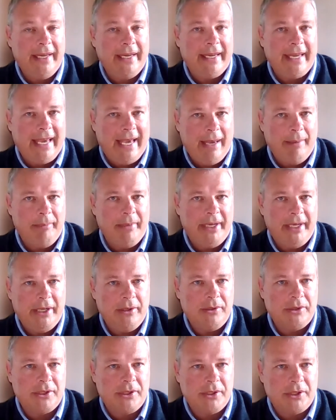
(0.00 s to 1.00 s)
it can be
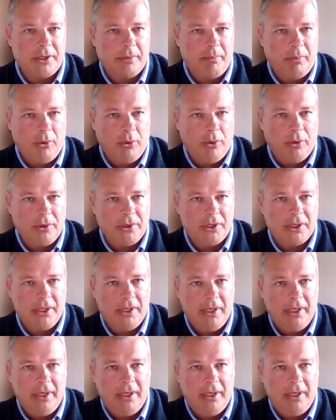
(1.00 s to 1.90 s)
used to support